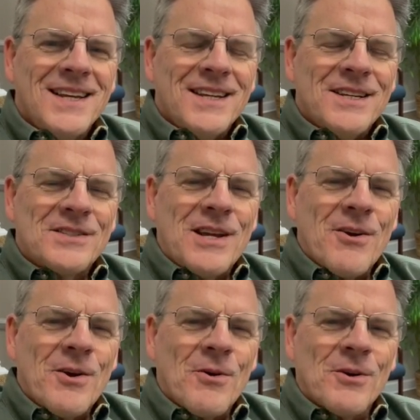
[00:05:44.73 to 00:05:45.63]
This is
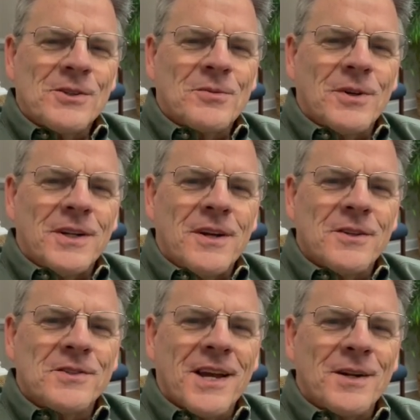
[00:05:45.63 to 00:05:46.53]
Gary Orris with
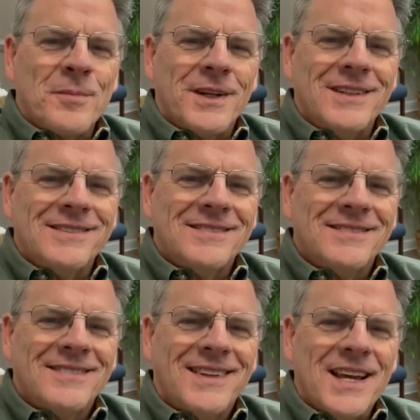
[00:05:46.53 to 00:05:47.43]
another Second Opinion.
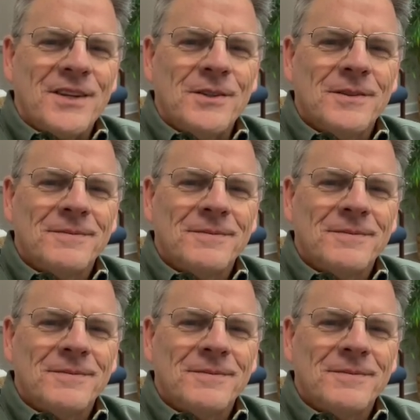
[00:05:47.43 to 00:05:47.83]
Thank you.